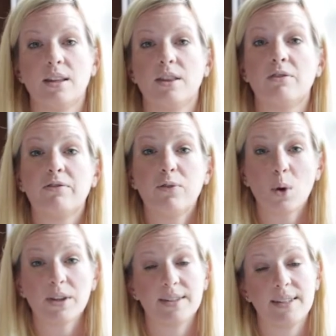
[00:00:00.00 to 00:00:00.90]
The
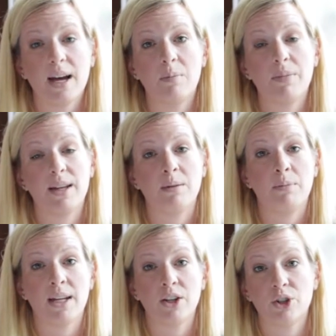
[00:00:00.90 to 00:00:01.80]
fourth step in
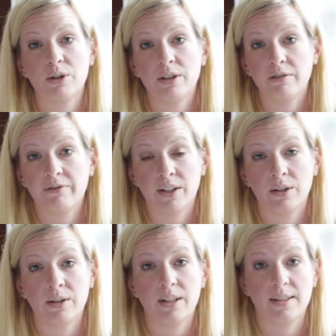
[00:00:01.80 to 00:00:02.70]
making sure that your
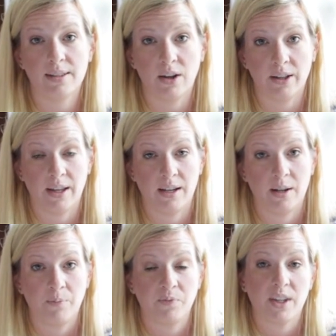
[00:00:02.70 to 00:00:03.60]
funnel is solid
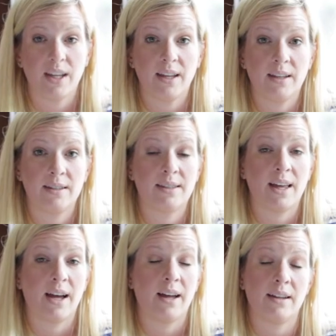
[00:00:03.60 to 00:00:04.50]
is
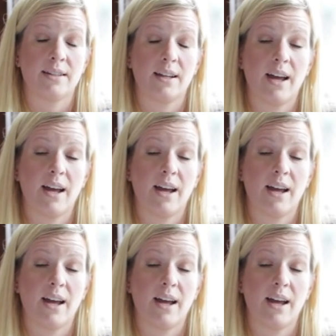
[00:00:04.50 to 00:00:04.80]
that